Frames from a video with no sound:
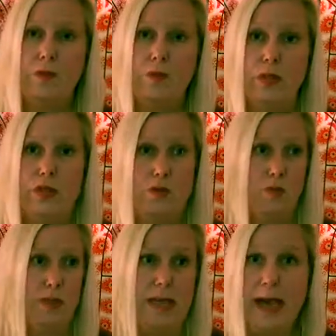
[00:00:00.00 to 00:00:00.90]
which
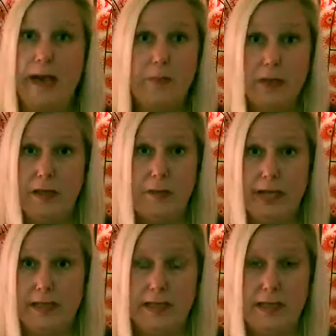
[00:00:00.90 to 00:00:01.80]
had been the
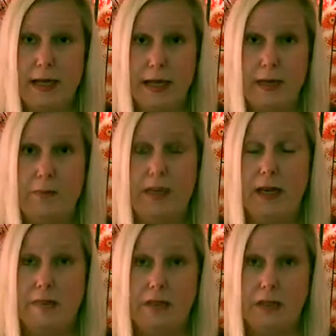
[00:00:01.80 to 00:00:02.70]
biggest that I had
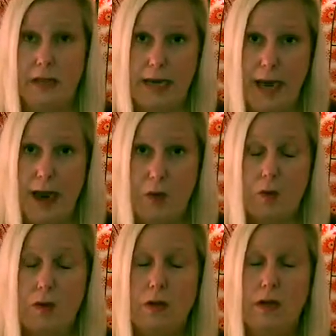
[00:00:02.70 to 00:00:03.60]
been up until now.